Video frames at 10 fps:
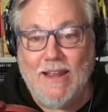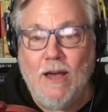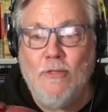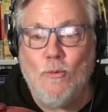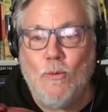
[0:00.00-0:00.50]

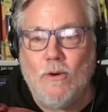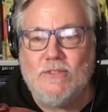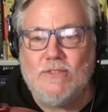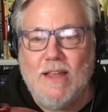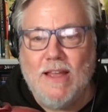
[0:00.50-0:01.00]
In other
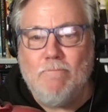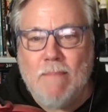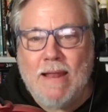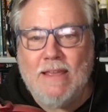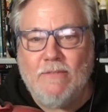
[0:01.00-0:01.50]
words,
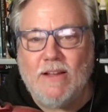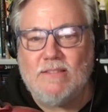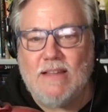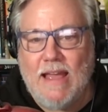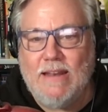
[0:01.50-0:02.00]
many of
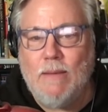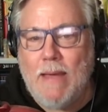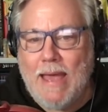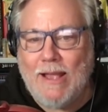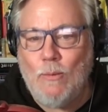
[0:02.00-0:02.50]
us end
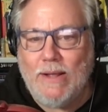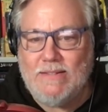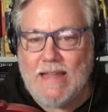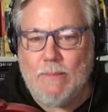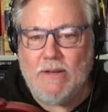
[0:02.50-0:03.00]
up
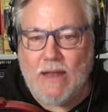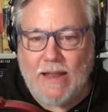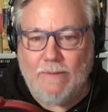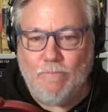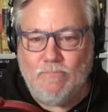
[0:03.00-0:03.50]
echoing Damon Knight